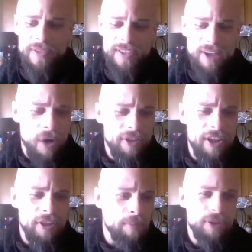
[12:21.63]
call the
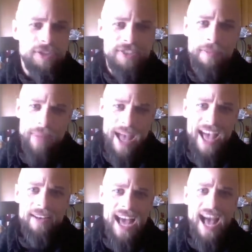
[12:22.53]
other person a
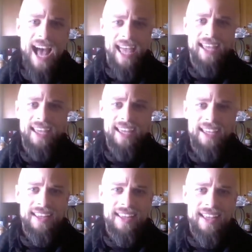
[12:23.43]
bad guy.
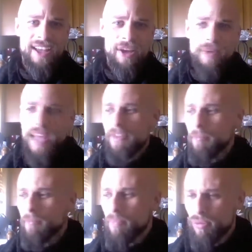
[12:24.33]
We have
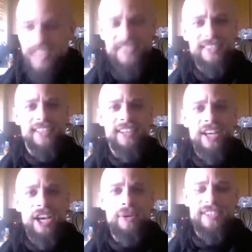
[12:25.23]
a president
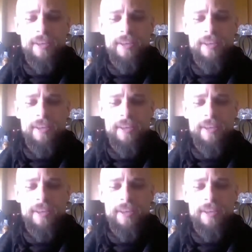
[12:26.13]
who is